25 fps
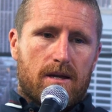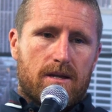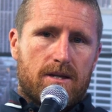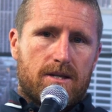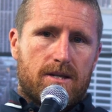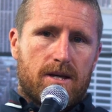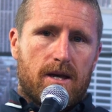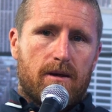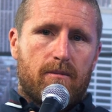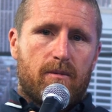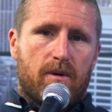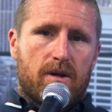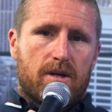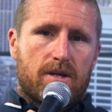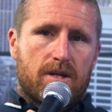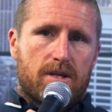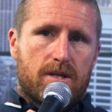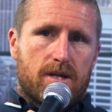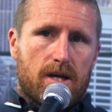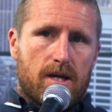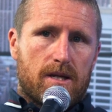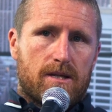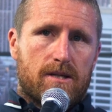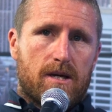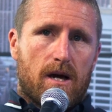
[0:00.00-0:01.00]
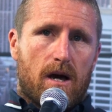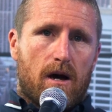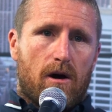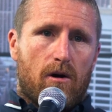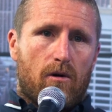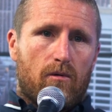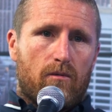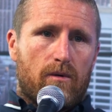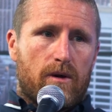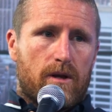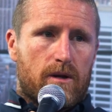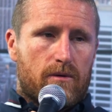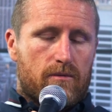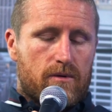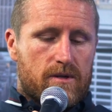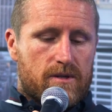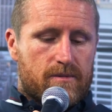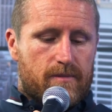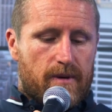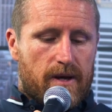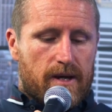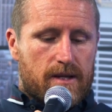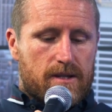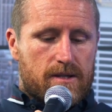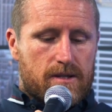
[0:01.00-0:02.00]
deep into detail in
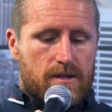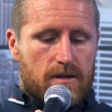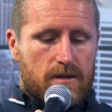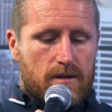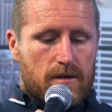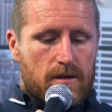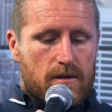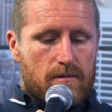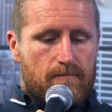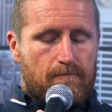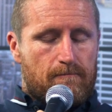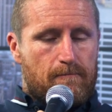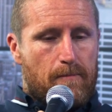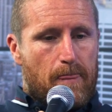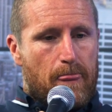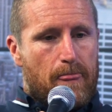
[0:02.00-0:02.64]
respect to,